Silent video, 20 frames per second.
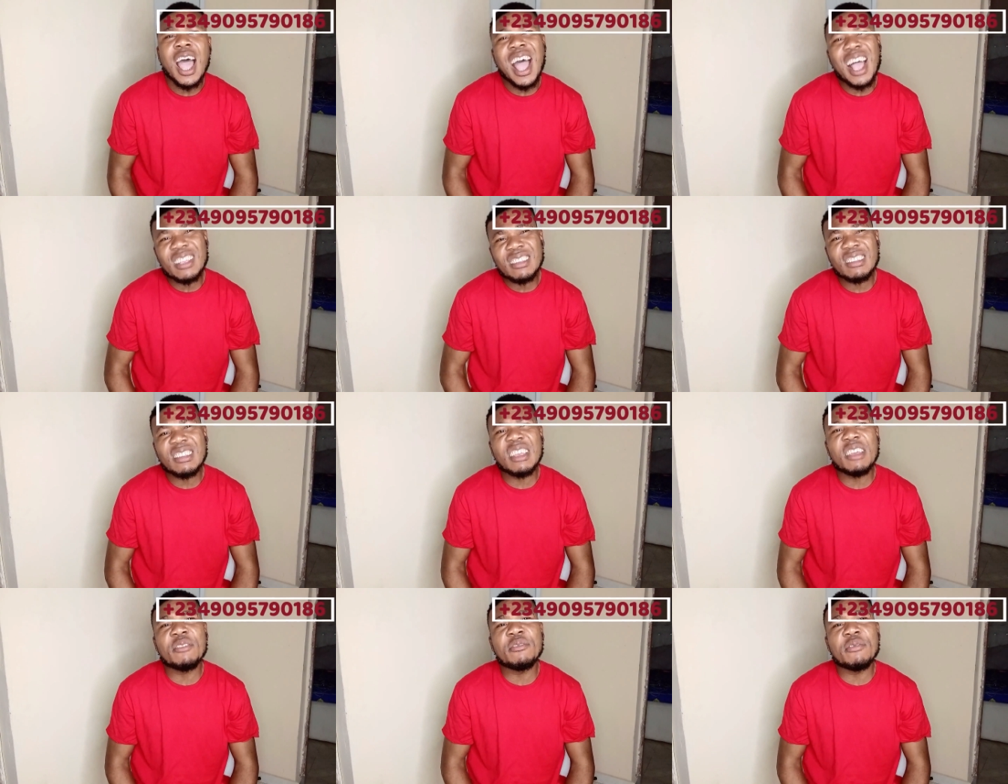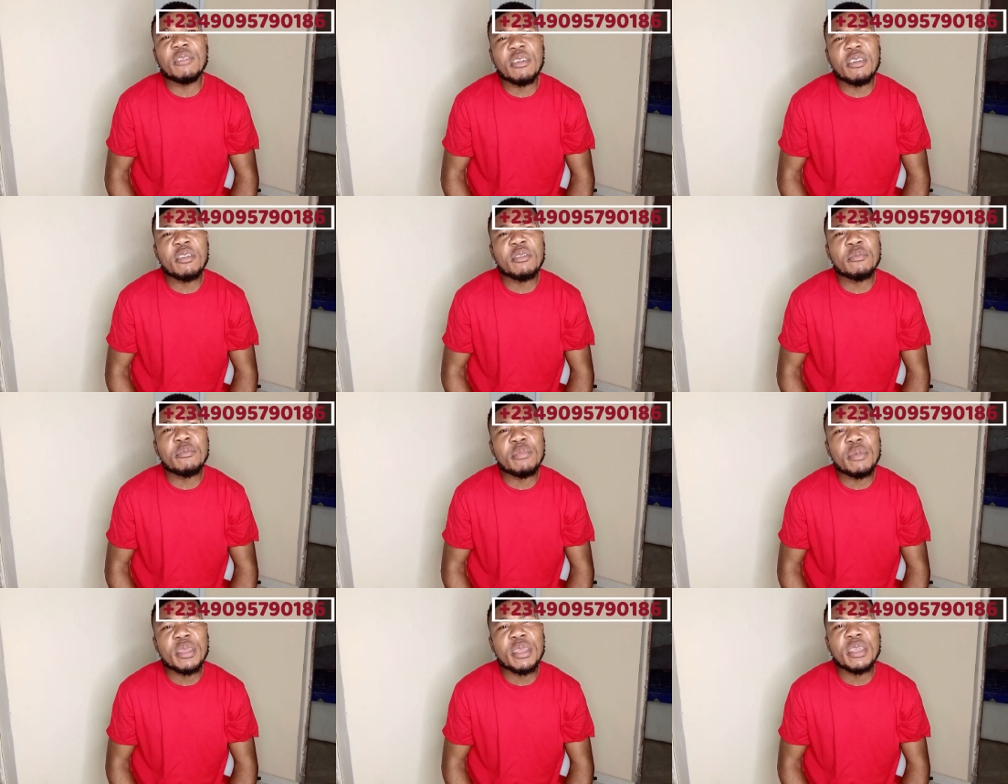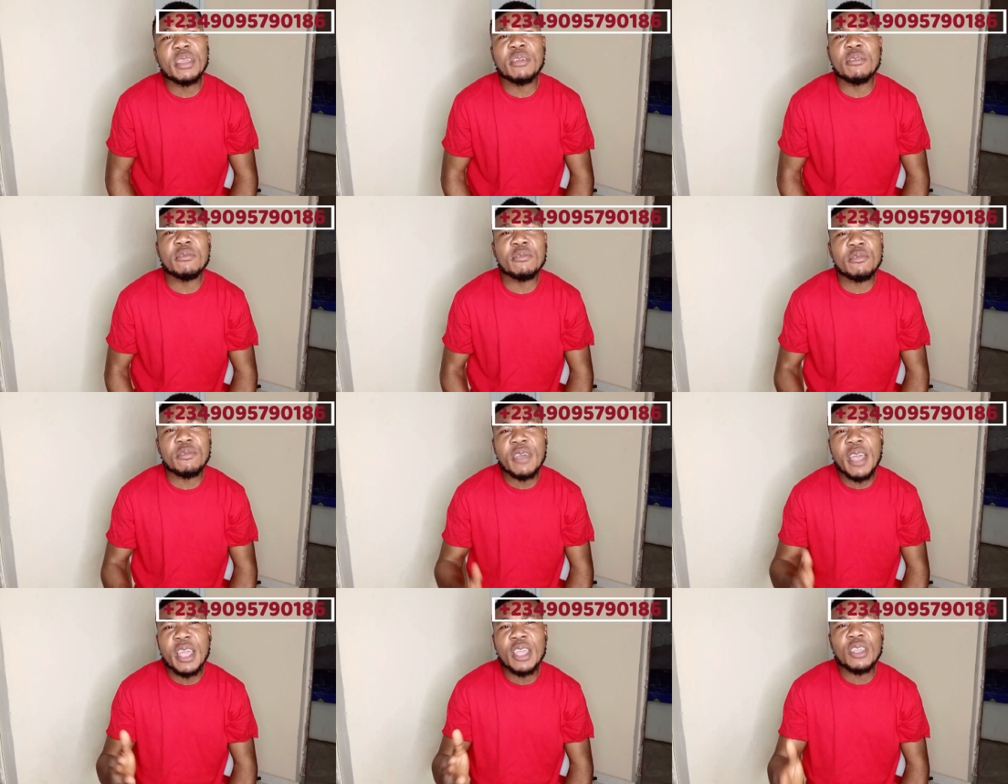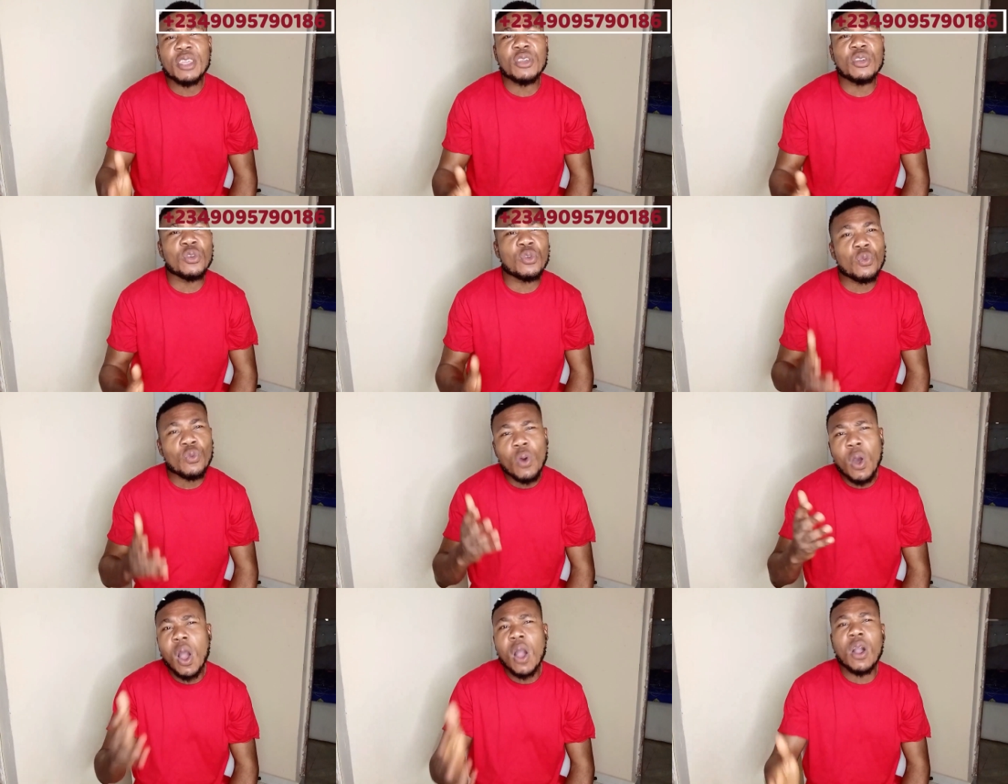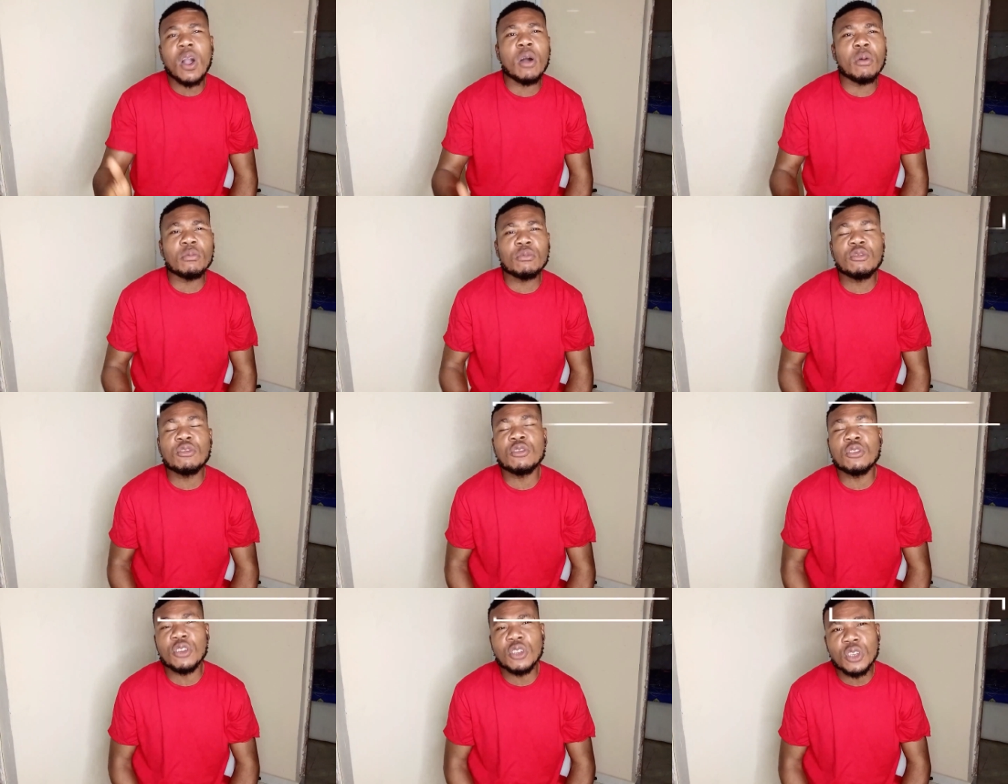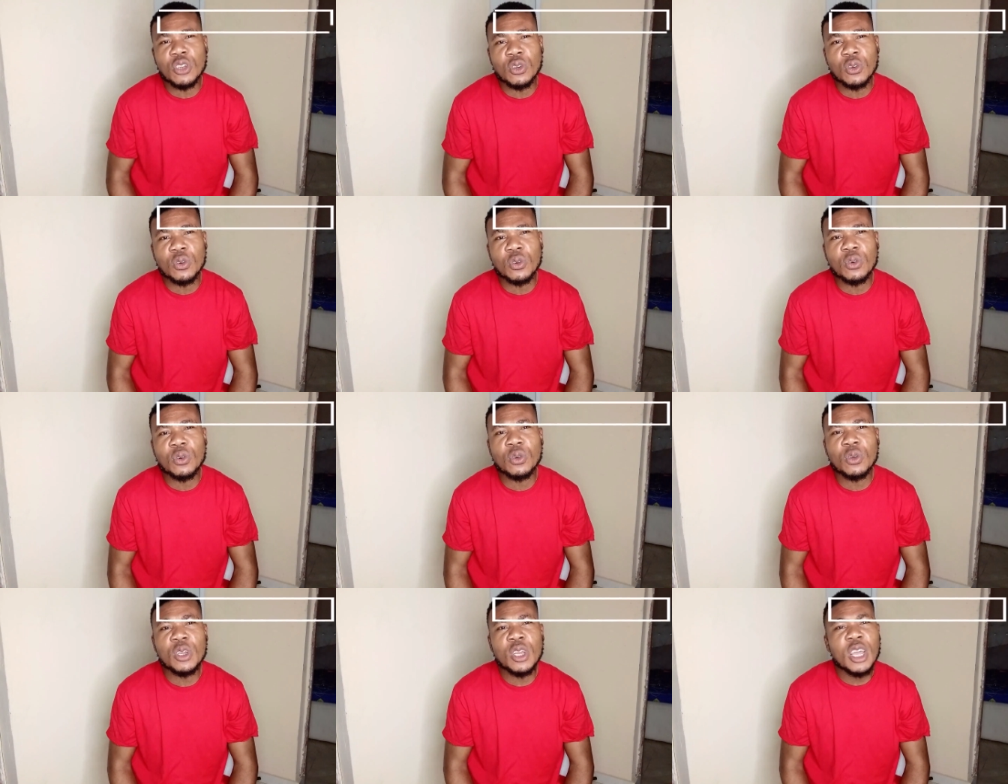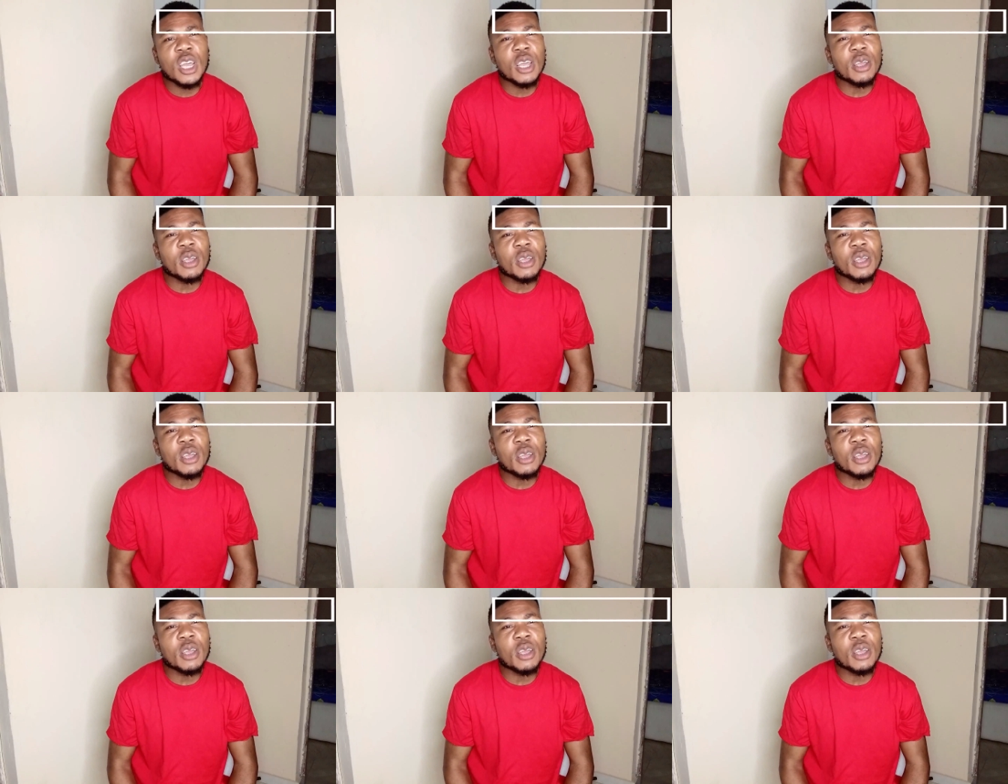I say a very big thank you, welcome to you,